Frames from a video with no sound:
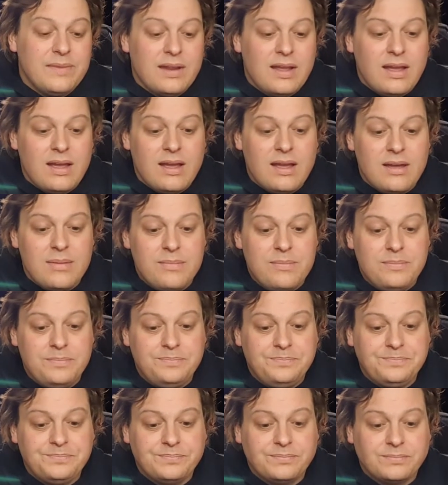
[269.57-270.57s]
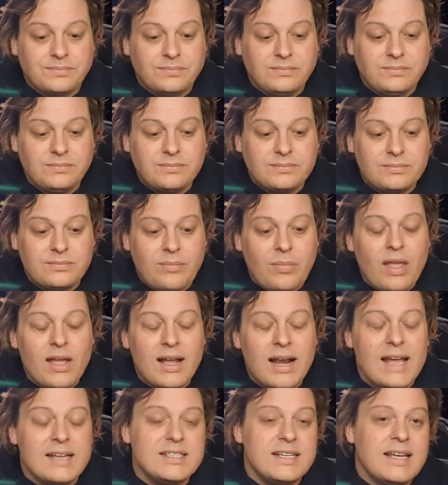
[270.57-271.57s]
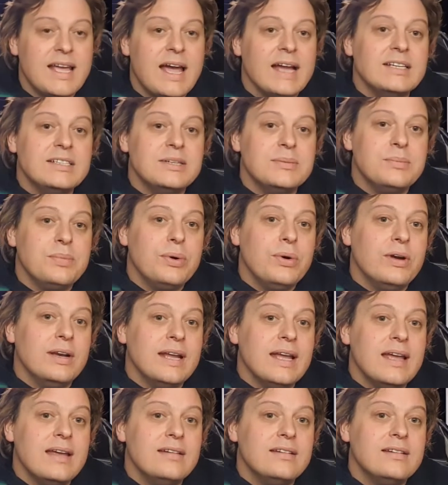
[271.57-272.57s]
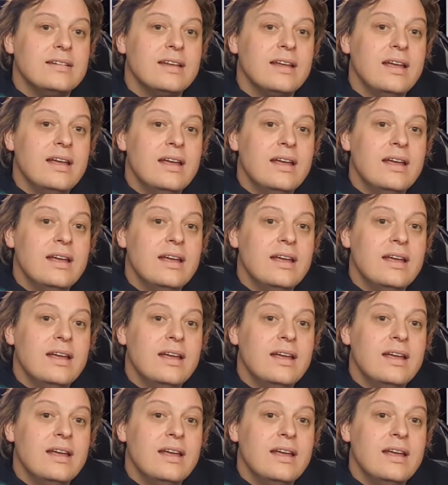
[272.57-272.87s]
A classic case in point is